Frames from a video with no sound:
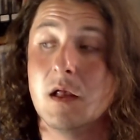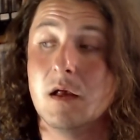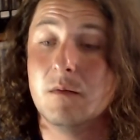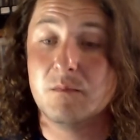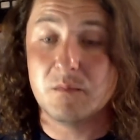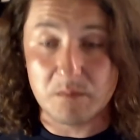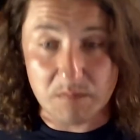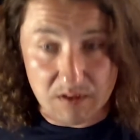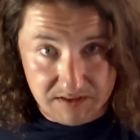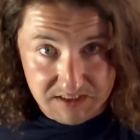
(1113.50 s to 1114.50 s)

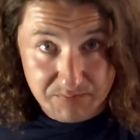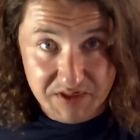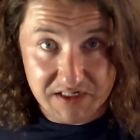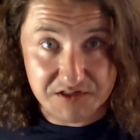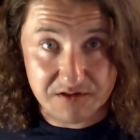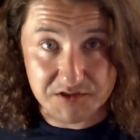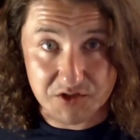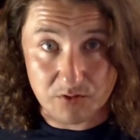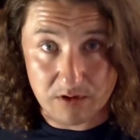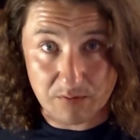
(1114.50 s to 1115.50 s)
My temp gauge starts
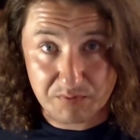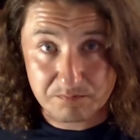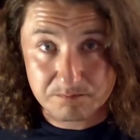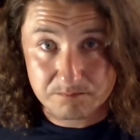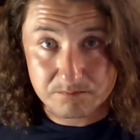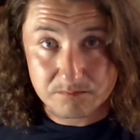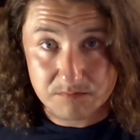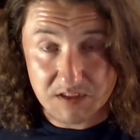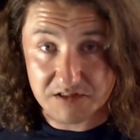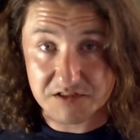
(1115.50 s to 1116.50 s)
going up
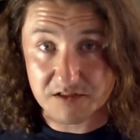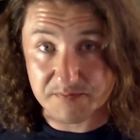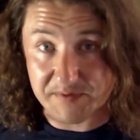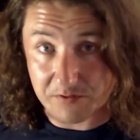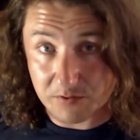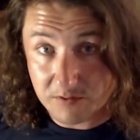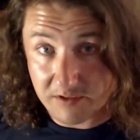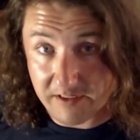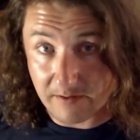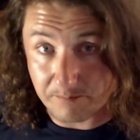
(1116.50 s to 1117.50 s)
and I start smelling coolant again.